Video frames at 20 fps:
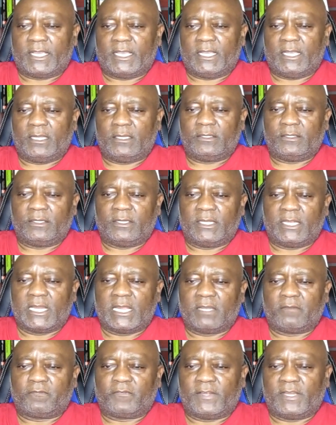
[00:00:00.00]
and
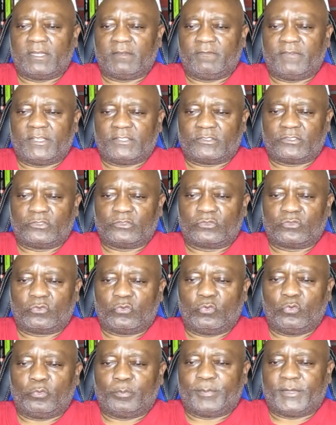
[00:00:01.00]
Lafleur versus
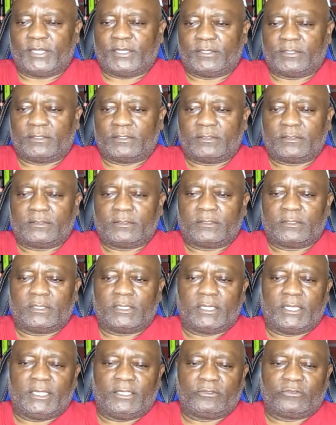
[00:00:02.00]
Cooper
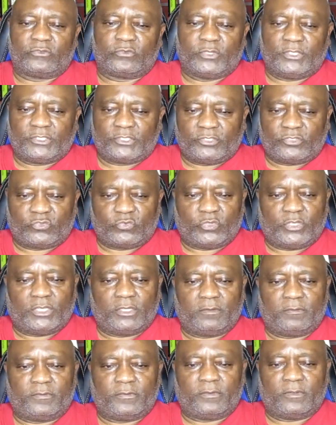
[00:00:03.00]
in
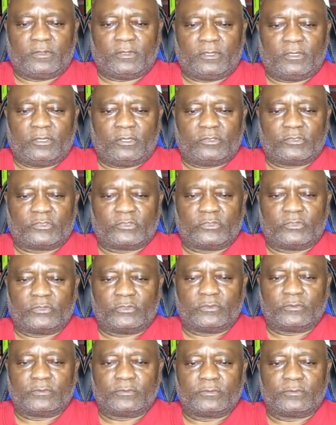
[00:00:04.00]
2012 also.